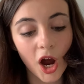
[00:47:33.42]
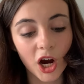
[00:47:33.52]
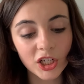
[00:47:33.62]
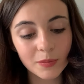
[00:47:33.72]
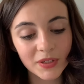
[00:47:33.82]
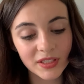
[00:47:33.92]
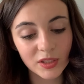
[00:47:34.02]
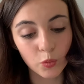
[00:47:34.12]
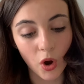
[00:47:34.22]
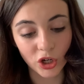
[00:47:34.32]

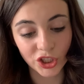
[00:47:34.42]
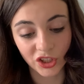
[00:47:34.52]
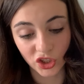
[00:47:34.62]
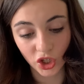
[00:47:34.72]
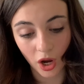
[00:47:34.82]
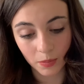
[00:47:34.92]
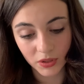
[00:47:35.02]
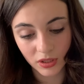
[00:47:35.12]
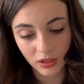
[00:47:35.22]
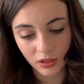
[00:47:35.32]
Artemis's watch had
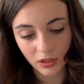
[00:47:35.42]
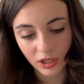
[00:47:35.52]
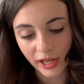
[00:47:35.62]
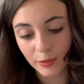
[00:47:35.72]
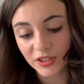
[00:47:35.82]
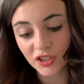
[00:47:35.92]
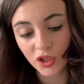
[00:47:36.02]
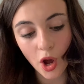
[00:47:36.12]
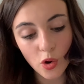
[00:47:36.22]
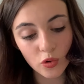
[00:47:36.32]
stopped. It was as
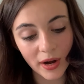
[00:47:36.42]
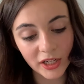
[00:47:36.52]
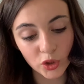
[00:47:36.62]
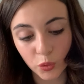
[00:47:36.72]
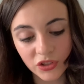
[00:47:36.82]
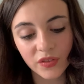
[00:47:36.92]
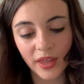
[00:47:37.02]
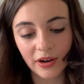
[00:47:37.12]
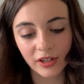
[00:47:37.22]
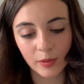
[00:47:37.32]
though Greenwich wasn't
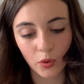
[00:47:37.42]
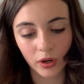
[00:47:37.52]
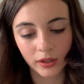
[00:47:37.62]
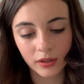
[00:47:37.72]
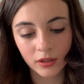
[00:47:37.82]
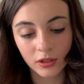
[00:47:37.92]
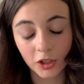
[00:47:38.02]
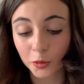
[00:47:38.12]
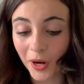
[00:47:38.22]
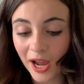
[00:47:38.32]
there anymore.
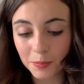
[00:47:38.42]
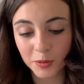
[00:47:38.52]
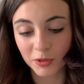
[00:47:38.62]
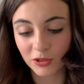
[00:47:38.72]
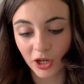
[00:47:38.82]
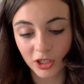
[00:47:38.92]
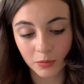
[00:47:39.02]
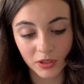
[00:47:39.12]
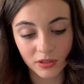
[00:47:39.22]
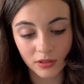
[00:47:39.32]
Or perhaps, mused
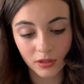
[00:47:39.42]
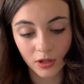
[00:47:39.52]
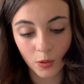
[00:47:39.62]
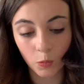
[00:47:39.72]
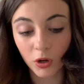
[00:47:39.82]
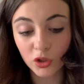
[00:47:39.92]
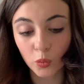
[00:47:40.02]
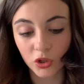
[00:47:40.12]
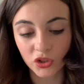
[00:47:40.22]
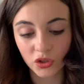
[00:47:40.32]
Artemis, we're the
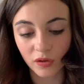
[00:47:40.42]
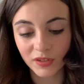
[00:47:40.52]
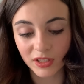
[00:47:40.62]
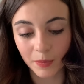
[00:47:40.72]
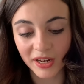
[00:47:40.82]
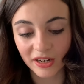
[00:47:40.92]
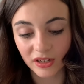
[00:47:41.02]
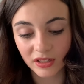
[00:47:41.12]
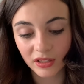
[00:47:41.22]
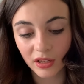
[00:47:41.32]
ones who have
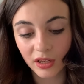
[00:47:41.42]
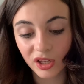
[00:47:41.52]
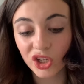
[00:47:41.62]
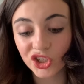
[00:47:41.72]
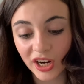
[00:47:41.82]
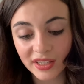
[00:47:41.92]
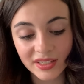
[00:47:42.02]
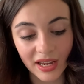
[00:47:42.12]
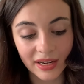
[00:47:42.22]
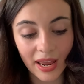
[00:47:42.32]
disappeared. He checked
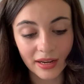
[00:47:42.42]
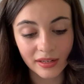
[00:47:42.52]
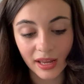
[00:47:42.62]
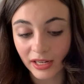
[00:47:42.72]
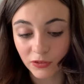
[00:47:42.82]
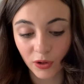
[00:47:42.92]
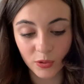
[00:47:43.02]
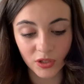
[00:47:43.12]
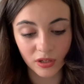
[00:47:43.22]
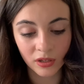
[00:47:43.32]
CNN. It had
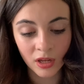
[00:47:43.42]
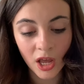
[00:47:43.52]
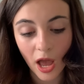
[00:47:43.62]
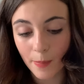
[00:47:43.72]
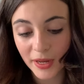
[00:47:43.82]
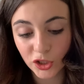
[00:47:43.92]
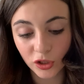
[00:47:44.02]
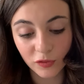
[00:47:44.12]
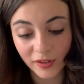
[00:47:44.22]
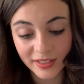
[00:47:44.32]
frozen. A picture
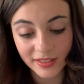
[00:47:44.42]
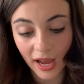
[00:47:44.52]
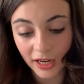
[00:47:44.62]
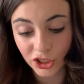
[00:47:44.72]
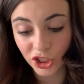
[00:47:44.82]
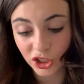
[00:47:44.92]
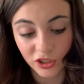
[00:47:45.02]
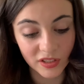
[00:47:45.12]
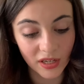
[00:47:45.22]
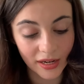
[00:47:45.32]
of Riz Khan
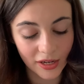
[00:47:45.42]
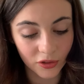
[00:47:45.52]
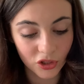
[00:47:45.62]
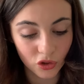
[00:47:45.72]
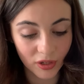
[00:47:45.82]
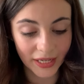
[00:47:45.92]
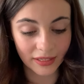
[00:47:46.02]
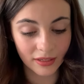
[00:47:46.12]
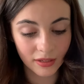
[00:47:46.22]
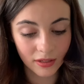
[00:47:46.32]
jittered slightly on the
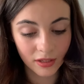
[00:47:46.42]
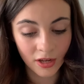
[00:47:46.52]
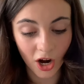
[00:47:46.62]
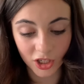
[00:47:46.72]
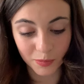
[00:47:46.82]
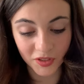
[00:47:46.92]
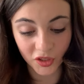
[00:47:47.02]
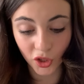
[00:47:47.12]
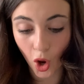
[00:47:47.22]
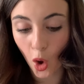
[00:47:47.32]
screen. Artemis
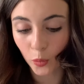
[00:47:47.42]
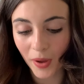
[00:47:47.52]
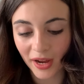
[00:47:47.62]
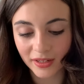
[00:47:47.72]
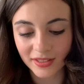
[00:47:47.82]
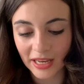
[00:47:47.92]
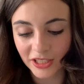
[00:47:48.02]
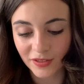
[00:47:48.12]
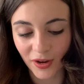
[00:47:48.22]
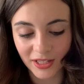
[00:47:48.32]
could not hold back a
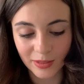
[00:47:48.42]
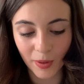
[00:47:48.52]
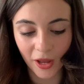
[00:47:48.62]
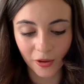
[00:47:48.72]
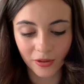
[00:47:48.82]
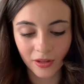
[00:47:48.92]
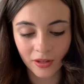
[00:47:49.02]
satisfied smile.